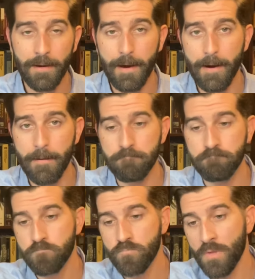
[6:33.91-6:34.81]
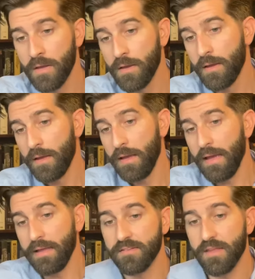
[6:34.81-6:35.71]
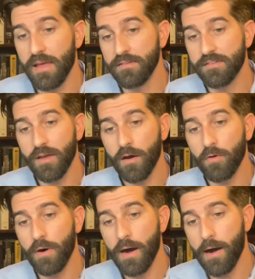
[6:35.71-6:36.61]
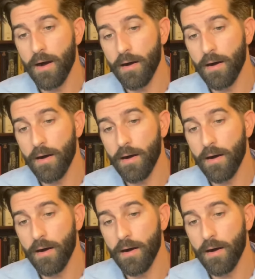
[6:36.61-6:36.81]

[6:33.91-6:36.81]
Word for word: Um, and and so. Uh,